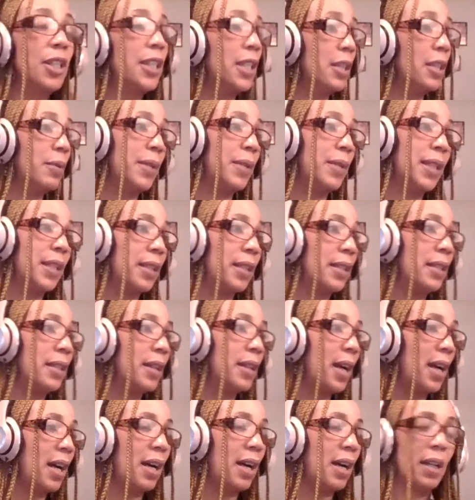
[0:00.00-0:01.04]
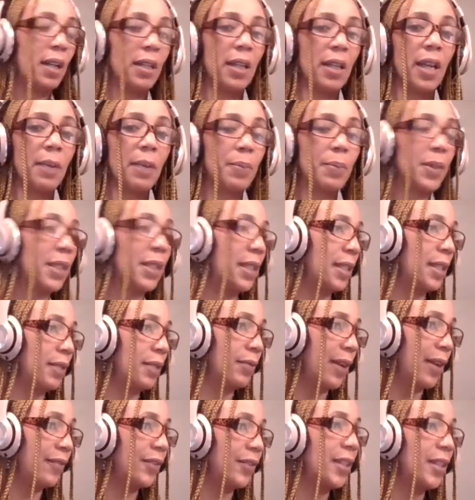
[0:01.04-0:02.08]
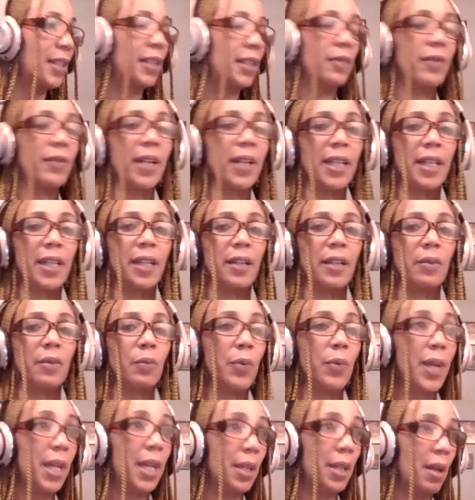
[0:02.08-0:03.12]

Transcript: tell you what April is referencing right there. We